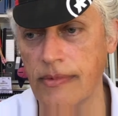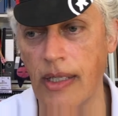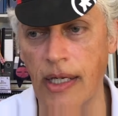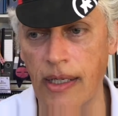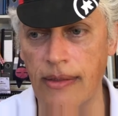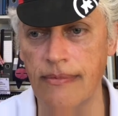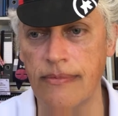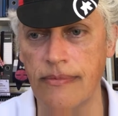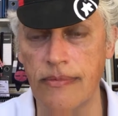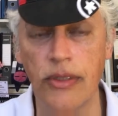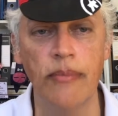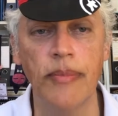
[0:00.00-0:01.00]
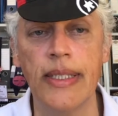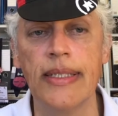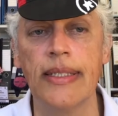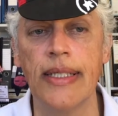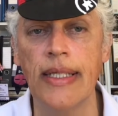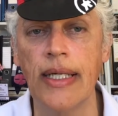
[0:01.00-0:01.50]
I'm
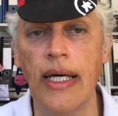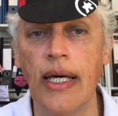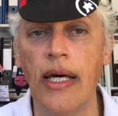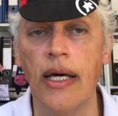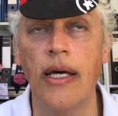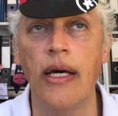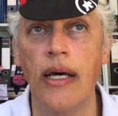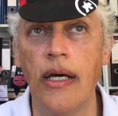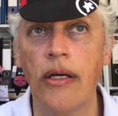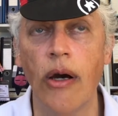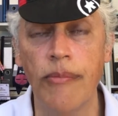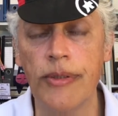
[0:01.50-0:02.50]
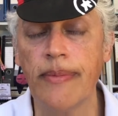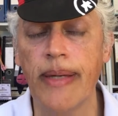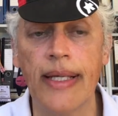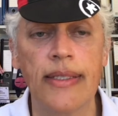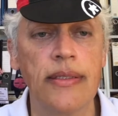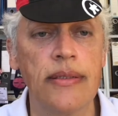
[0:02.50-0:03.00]
completely
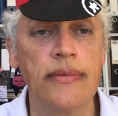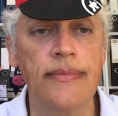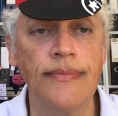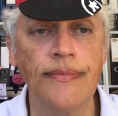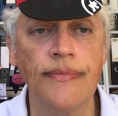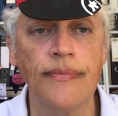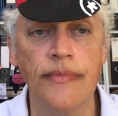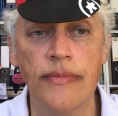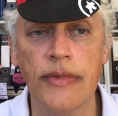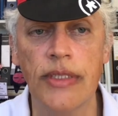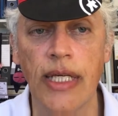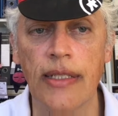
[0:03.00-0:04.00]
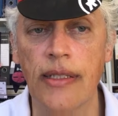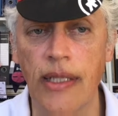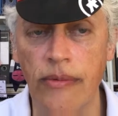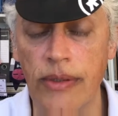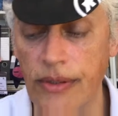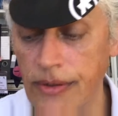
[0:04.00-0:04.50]
gobsmacked that
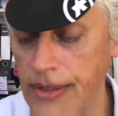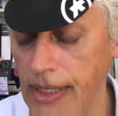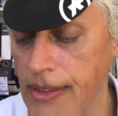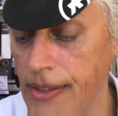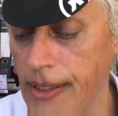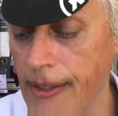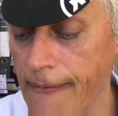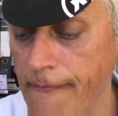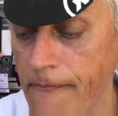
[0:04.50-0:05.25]
they would do such a thing.